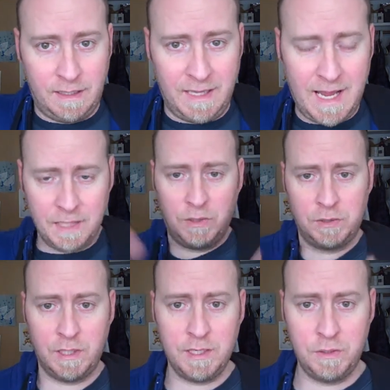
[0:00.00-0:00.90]
the
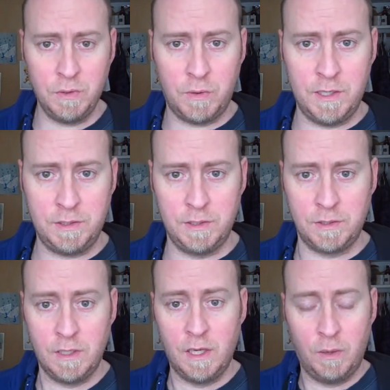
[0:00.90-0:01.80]
answers to these two
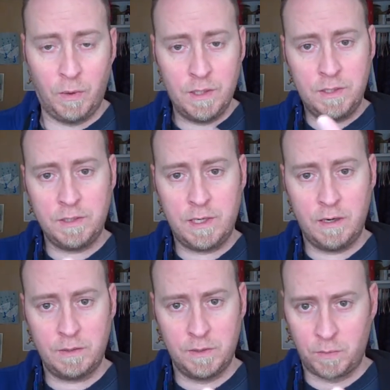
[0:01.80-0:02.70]
questions. What is his
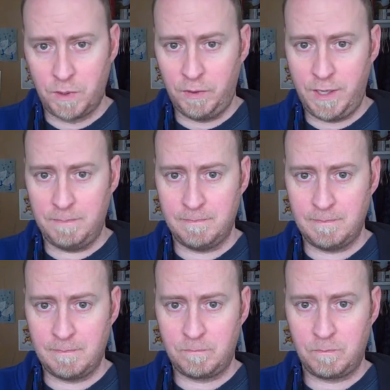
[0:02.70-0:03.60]
character's real name?
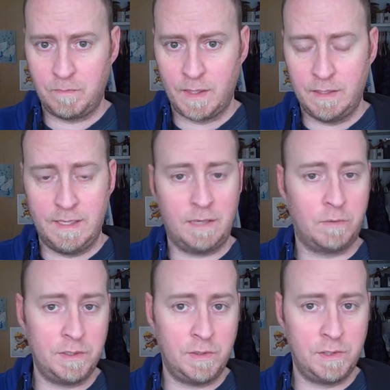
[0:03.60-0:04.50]
Not
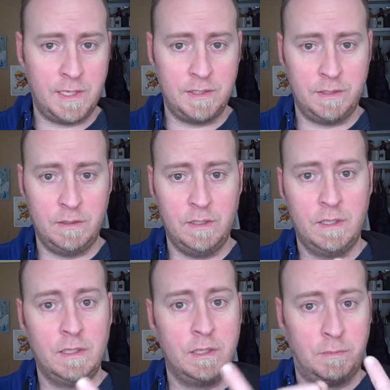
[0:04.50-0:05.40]
Russell Johnson.
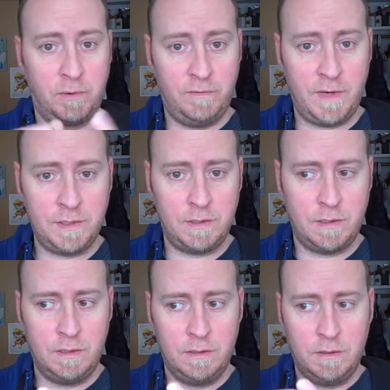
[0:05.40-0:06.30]
The
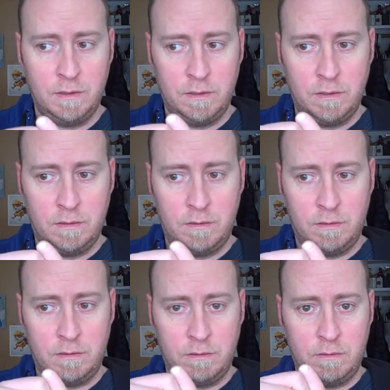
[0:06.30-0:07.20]
professor
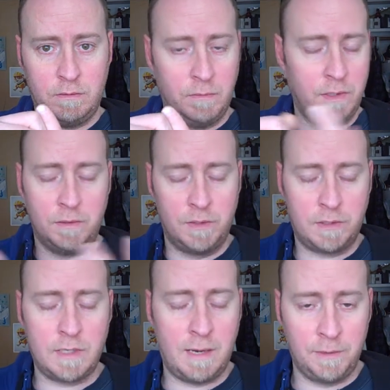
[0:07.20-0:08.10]
it was
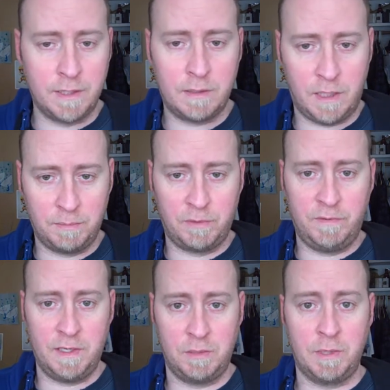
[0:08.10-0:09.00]
just commonly called the
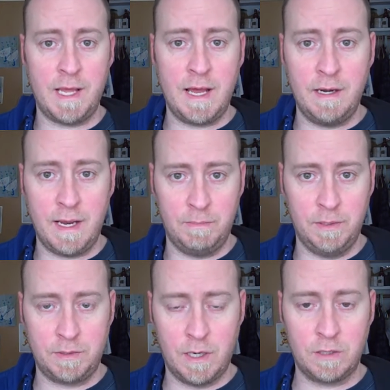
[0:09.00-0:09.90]
professor, but he had a name.
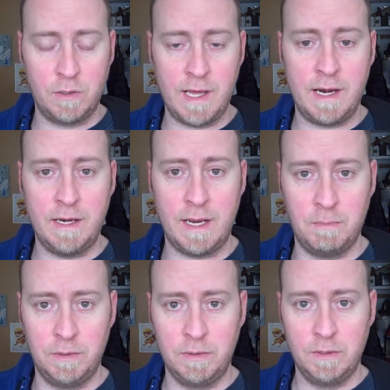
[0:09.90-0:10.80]
His character had a
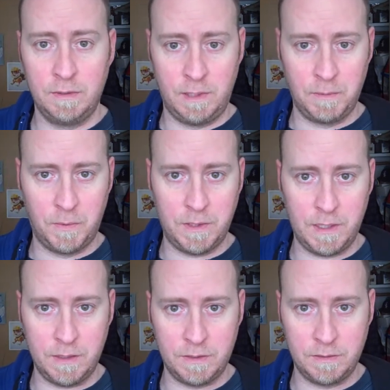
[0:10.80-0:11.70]
name. Tell me what
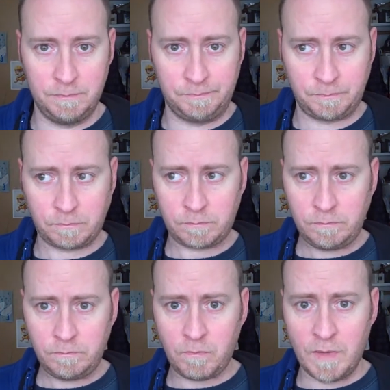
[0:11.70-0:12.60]
that is.
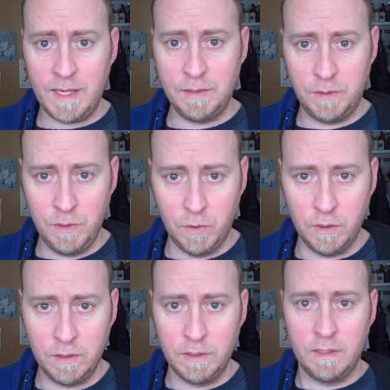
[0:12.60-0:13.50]
And
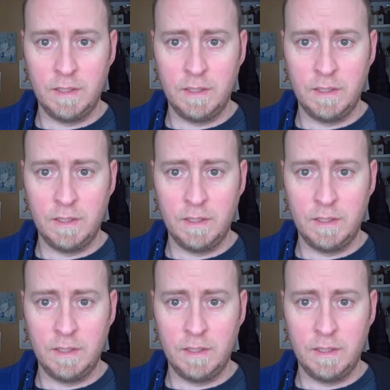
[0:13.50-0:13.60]
two,